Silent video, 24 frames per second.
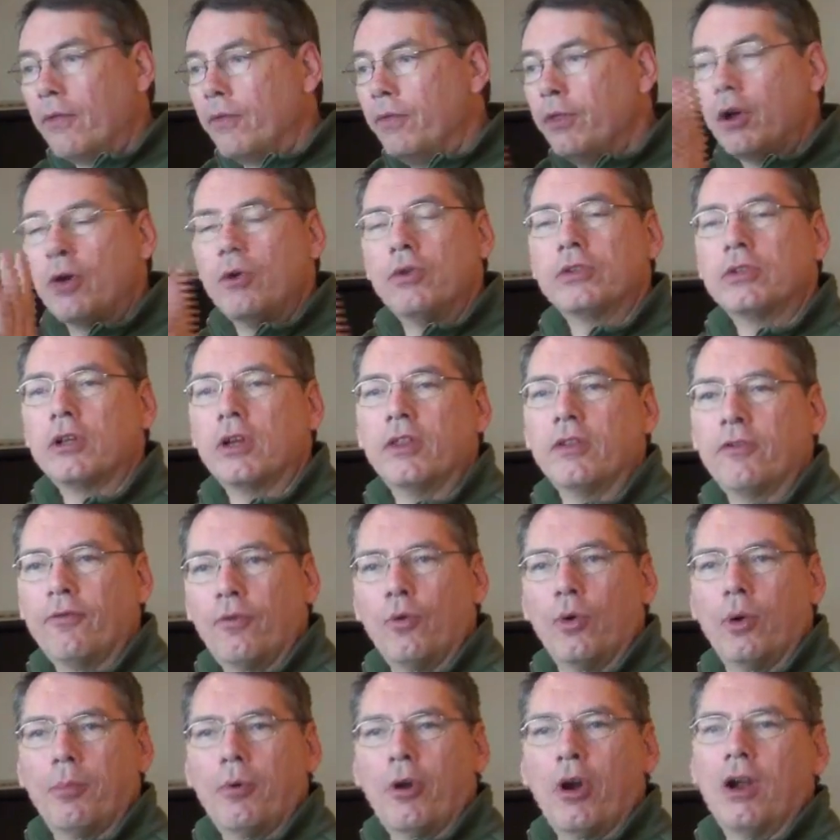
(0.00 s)
Those are the
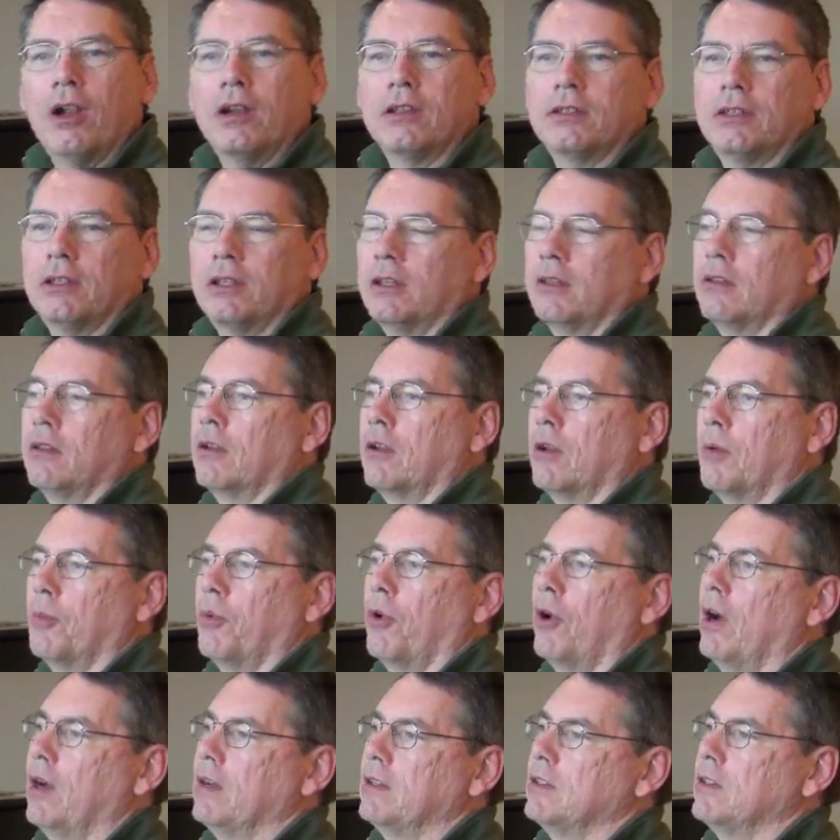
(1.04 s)
4 parts that
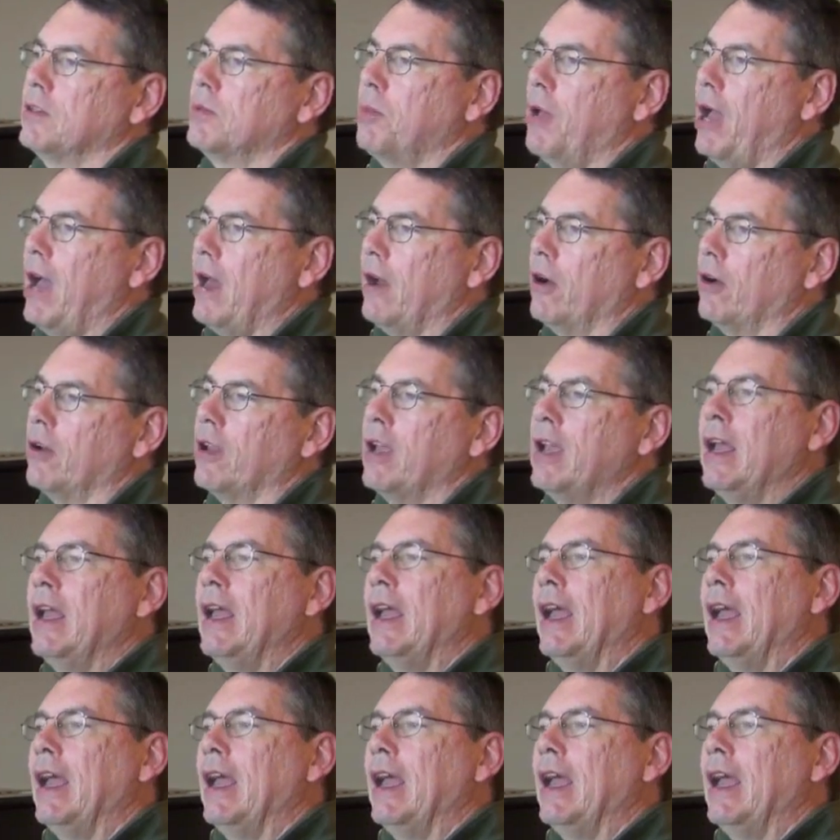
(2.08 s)
comprise this pattern.